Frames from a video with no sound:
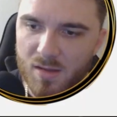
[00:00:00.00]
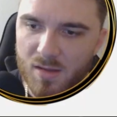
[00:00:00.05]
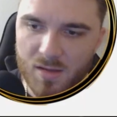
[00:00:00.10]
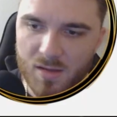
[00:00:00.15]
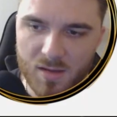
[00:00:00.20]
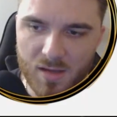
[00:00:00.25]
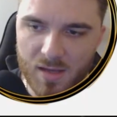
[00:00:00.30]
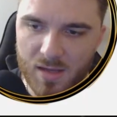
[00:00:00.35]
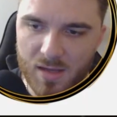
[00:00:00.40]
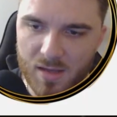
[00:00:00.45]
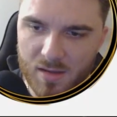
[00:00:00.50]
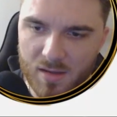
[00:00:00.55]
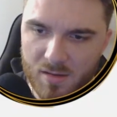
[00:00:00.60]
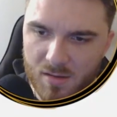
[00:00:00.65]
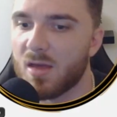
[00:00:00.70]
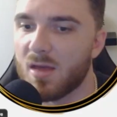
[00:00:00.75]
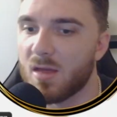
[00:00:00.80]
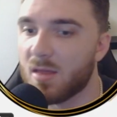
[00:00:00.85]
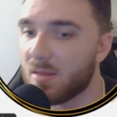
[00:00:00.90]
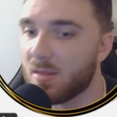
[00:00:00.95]

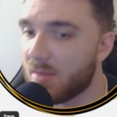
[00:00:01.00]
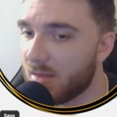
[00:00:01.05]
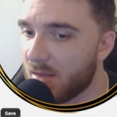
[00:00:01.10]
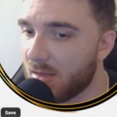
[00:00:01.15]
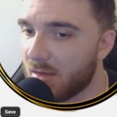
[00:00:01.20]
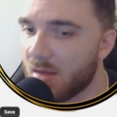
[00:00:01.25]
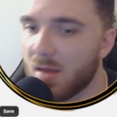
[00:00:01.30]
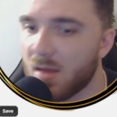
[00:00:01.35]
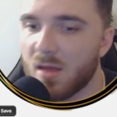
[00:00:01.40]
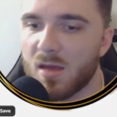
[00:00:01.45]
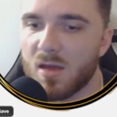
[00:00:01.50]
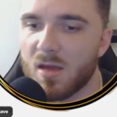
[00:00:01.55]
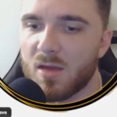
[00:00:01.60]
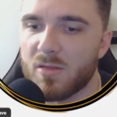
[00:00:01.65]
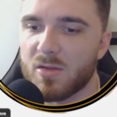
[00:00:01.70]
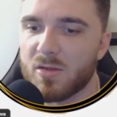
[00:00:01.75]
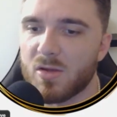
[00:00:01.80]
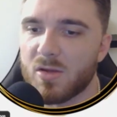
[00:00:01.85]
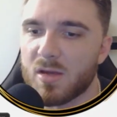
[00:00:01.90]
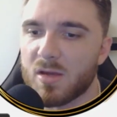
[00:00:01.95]
and see, and
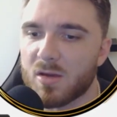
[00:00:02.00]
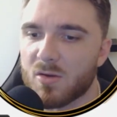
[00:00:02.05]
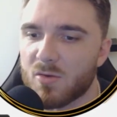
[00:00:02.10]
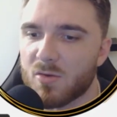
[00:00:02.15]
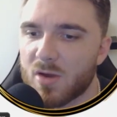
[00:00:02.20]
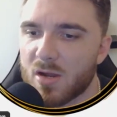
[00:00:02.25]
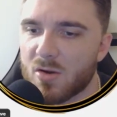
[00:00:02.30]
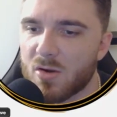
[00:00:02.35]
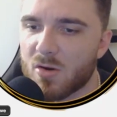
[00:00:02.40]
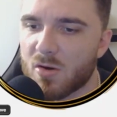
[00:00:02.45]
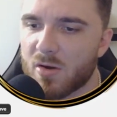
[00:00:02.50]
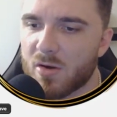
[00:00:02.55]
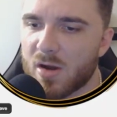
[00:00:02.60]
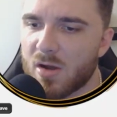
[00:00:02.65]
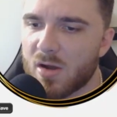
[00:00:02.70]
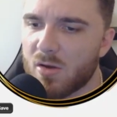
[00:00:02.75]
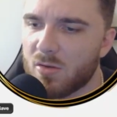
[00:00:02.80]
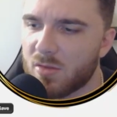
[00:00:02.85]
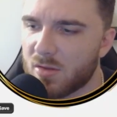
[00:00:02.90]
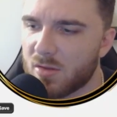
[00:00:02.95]
then you hit create
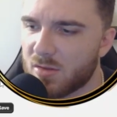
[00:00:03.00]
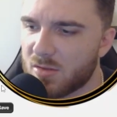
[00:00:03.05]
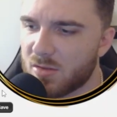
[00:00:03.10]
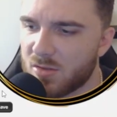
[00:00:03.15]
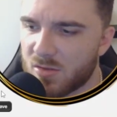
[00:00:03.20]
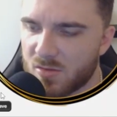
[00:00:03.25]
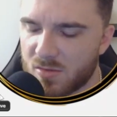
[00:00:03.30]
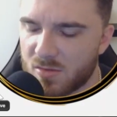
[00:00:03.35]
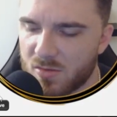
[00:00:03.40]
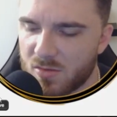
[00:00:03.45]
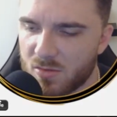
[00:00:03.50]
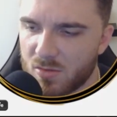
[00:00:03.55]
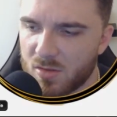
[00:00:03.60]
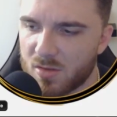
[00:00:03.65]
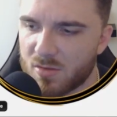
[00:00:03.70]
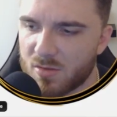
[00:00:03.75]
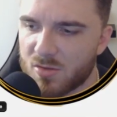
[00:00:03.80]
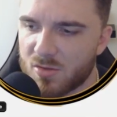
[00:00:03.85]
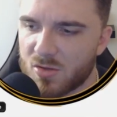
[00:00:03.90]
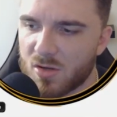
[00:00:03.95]
URL. Just do
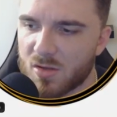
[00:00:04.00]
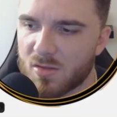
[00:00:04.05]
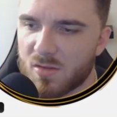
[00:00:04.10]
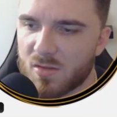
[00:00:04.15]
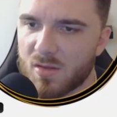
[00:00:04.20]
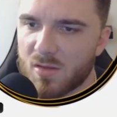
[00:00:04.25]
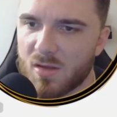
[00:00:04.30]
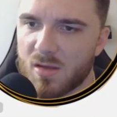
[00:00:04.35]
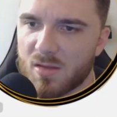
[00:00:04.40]
this, trust, hit